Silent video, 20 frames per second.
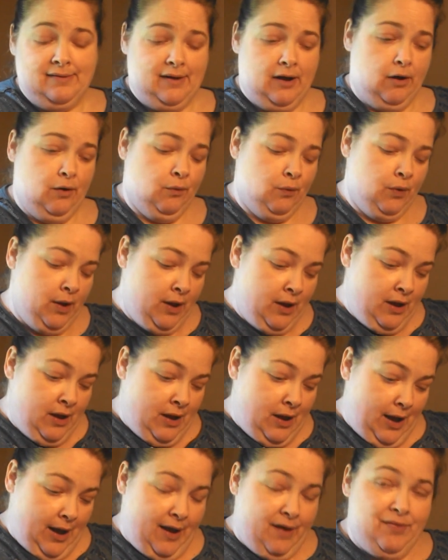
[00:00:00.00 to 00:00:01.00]
So
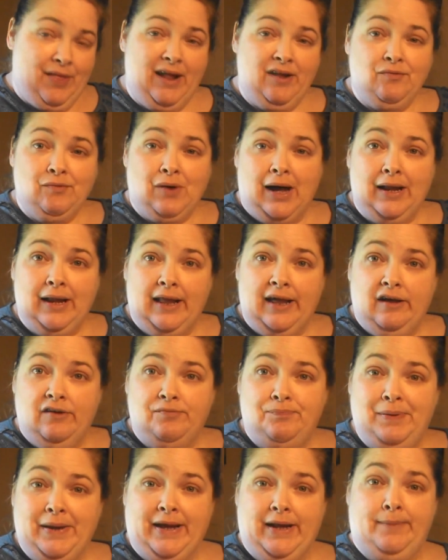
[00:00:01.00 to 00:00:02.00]
that's why I
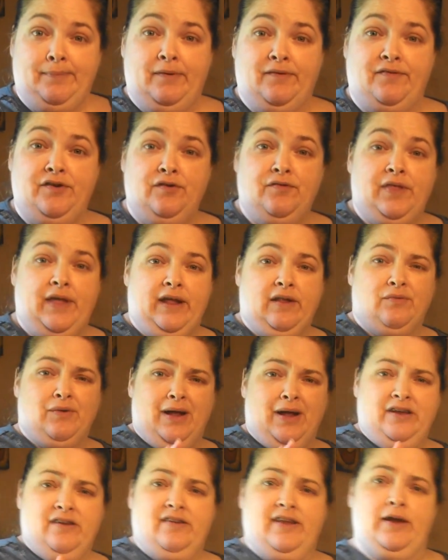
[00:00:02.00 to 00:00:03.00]
love picking up a few things
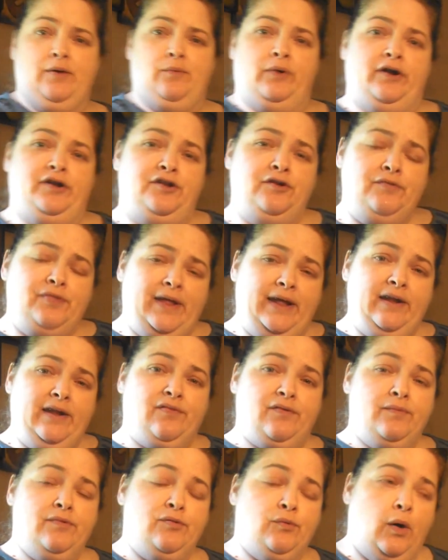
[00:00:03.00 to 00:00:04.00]
when I just need 1 or 2 things
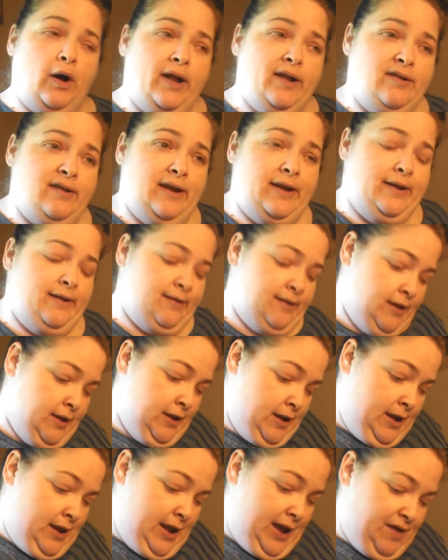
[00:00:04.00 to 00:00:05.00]
from Swanson's.
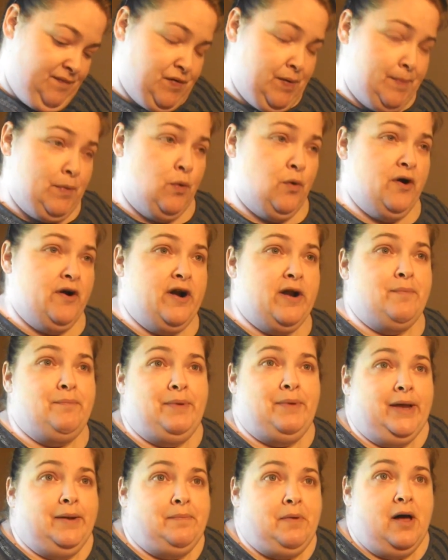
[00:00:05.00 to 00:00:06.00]
If I'm ordering a
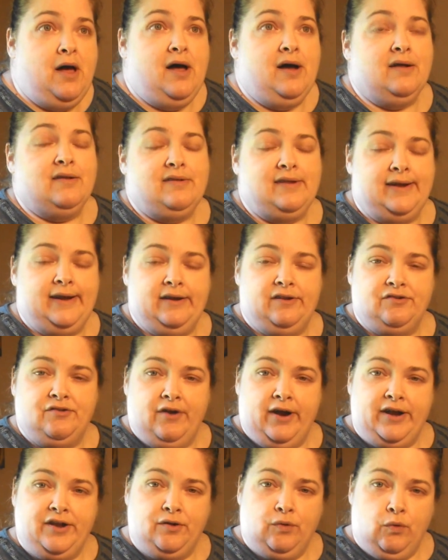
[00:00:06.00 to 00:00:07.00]
big box, then it's
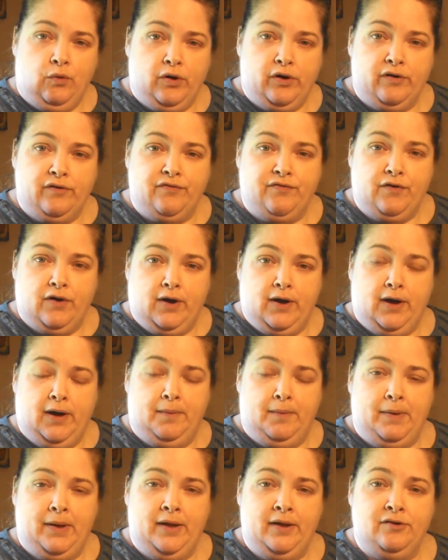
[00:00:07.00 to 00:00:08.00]
great to order
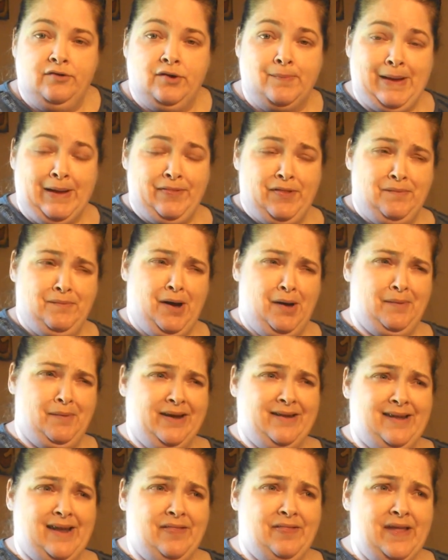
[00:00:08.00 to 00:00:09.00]
from Trim Healthy Mama
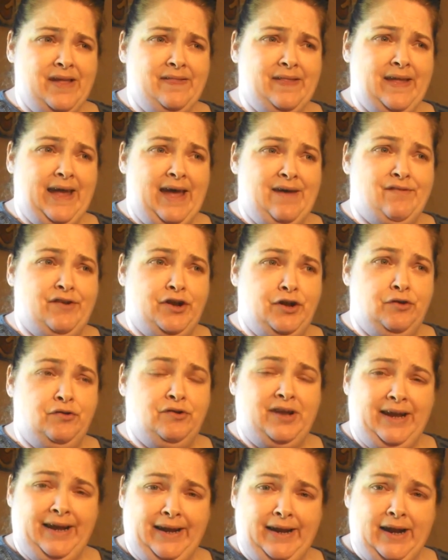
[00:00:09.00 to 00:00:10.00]
because I think they have a new
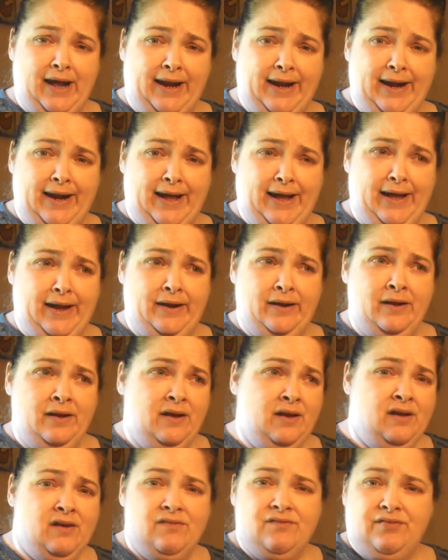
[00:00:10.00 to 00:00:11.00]
$10.99
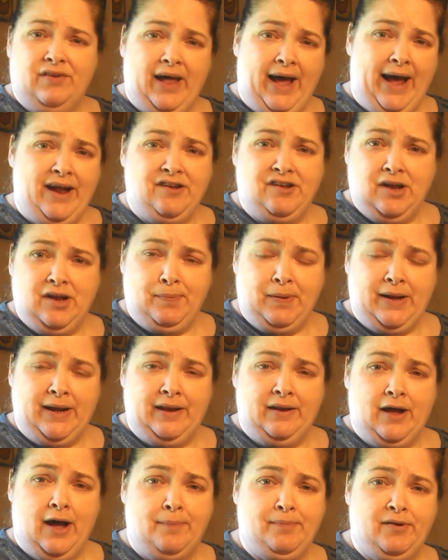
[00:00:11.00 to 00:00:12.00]
flat
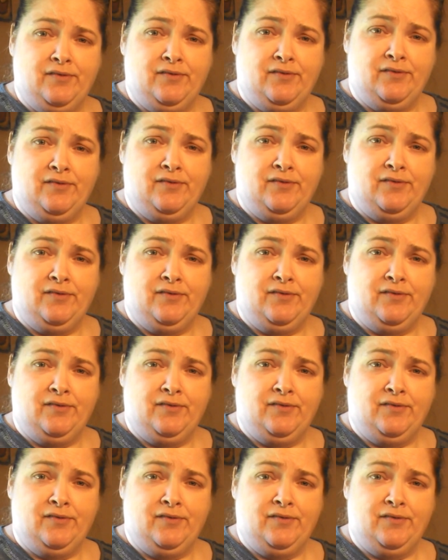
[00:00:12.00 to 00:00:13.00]
shipping up to 40
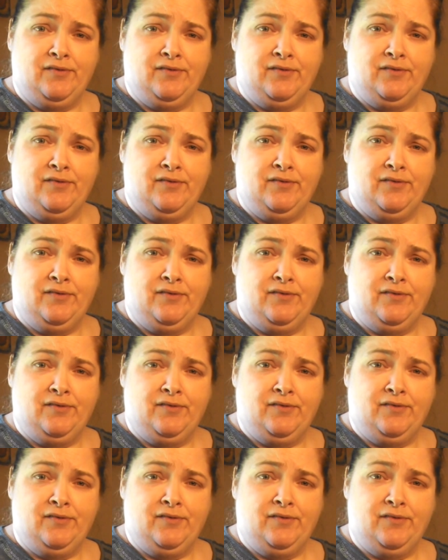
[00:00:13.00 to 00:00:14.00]
pounds. But I
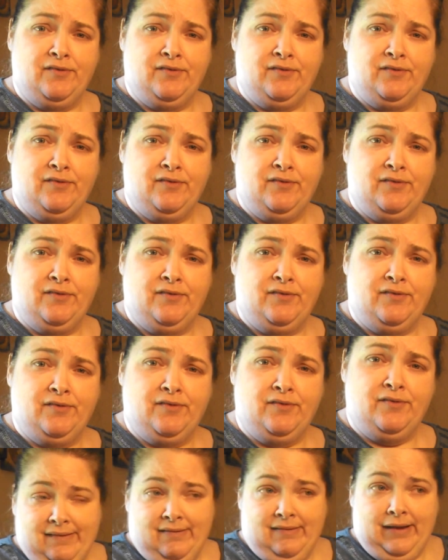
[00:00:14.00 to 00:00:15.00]
only need 3 bags of
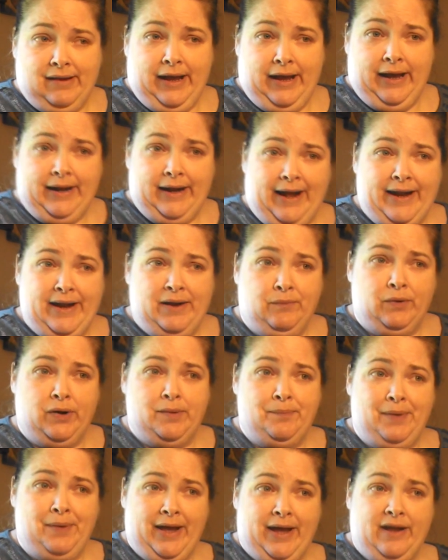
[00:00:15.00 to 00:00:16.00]
things, and I didn't want
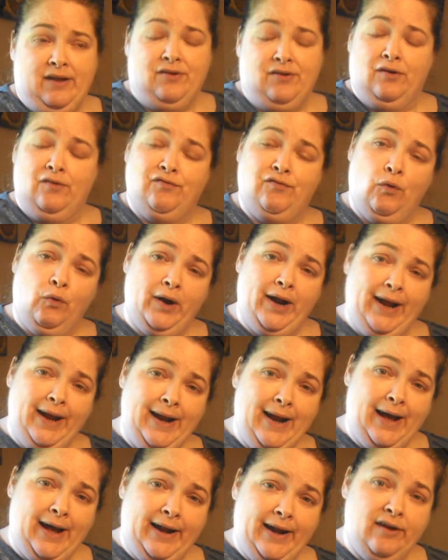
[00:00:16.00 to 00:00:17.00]
to pay. So
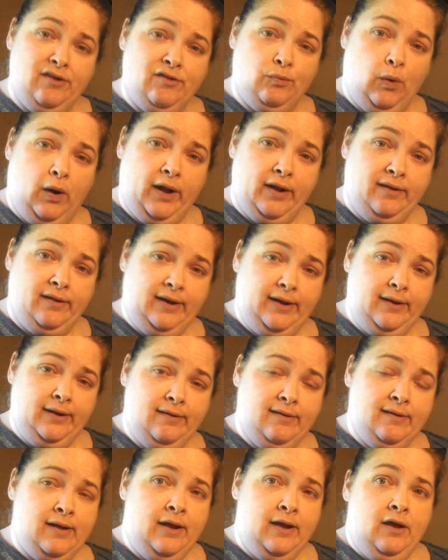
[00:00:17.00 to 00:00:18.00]
$4.99 at
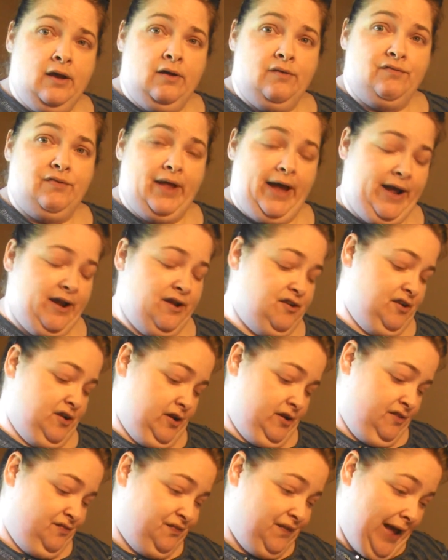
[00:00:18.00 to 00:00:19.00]
Swanson's, flat
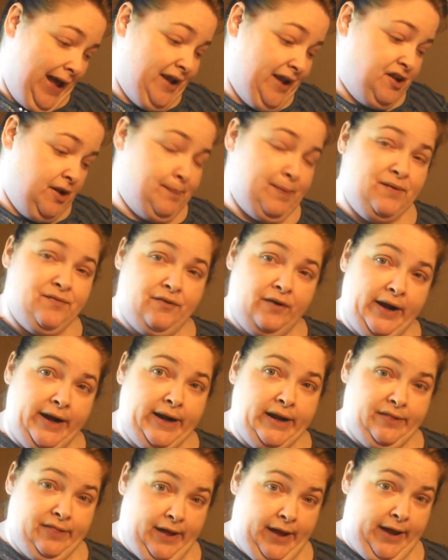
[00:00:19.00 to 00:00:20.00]
shipping for
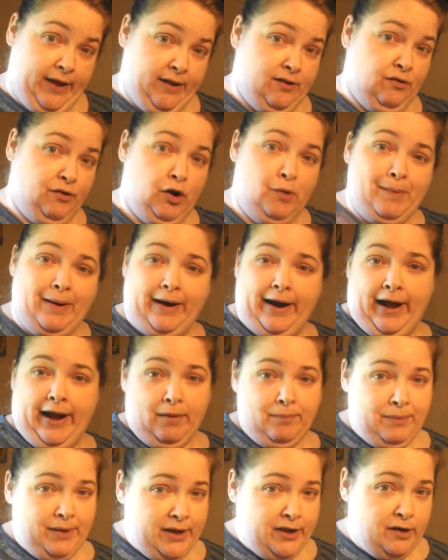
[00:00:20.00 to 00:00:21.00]
anything. So no matter
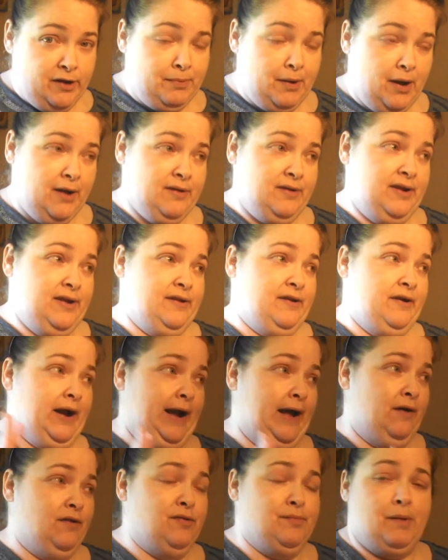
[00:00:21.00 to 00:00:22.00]
how big your box is or
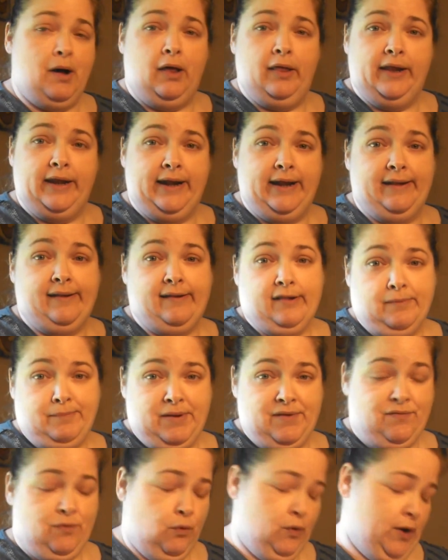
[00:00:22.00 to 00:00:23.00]
how small it is, it's going
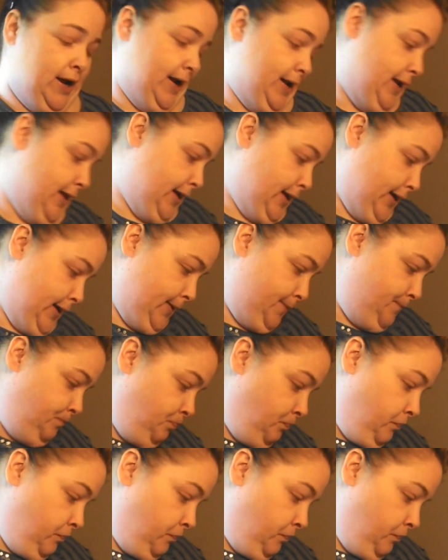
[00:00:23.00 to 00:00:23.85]
to be $4.99.